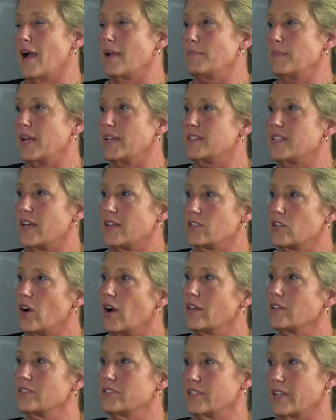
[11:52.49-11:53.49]
I made
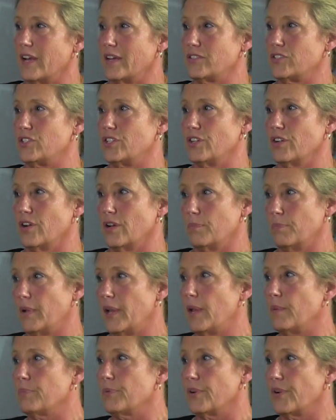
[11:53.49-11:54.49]
$10 last year on
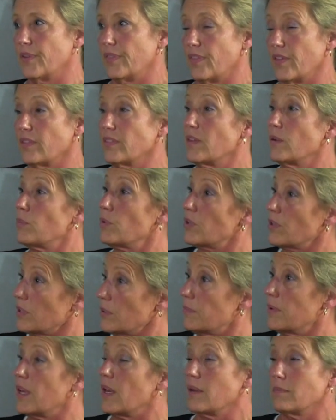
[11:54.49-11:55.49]
paper and think that we're going
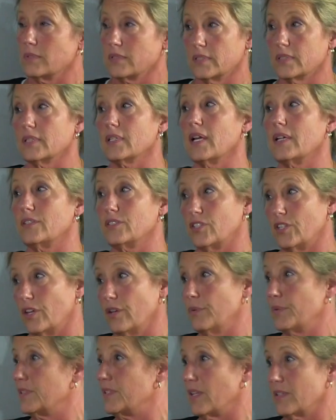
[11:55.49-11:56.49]
to be able to lend to
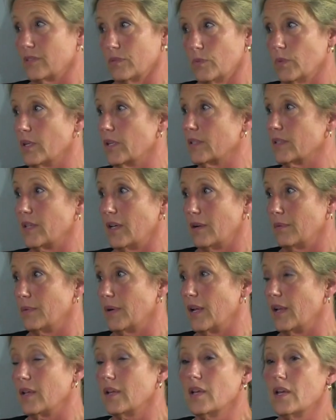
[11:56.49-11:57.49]
you. It doesn't work that
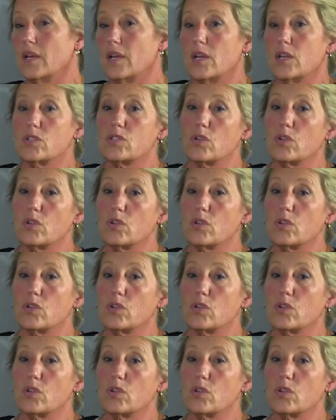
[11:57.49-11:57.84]
way. Mm.